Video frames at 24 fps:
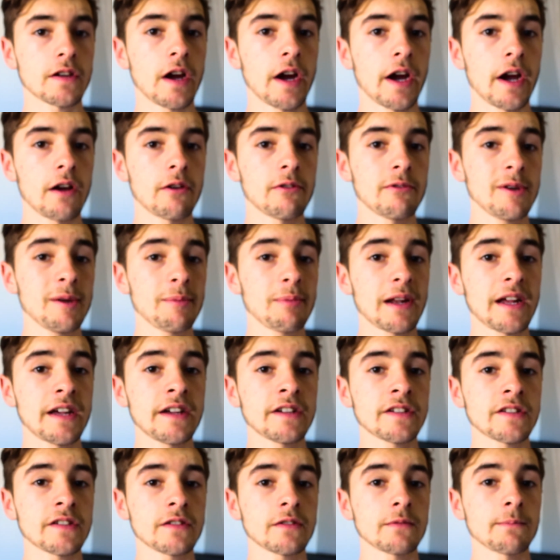I
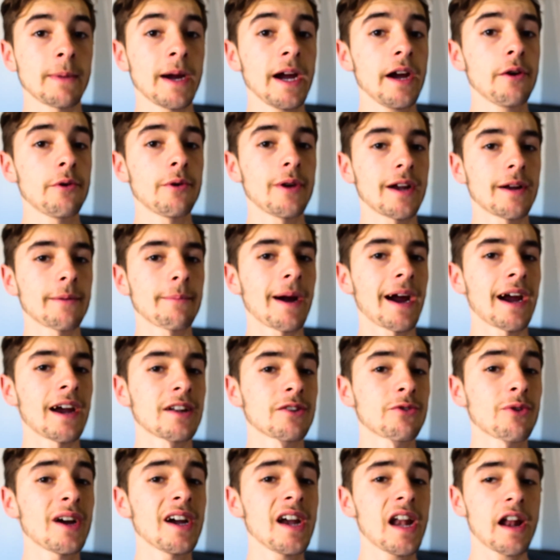replaced bearing by
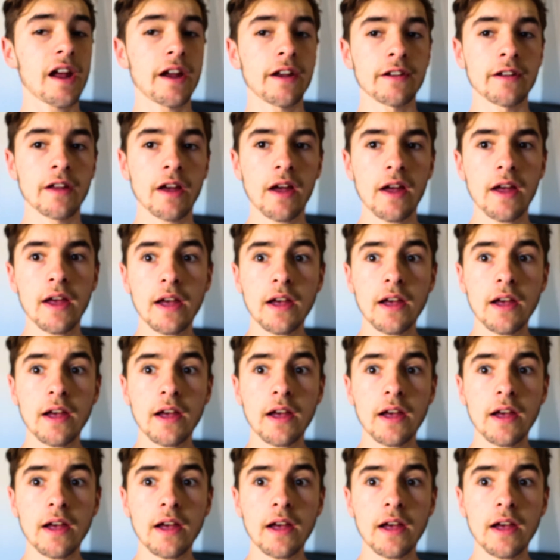dryline.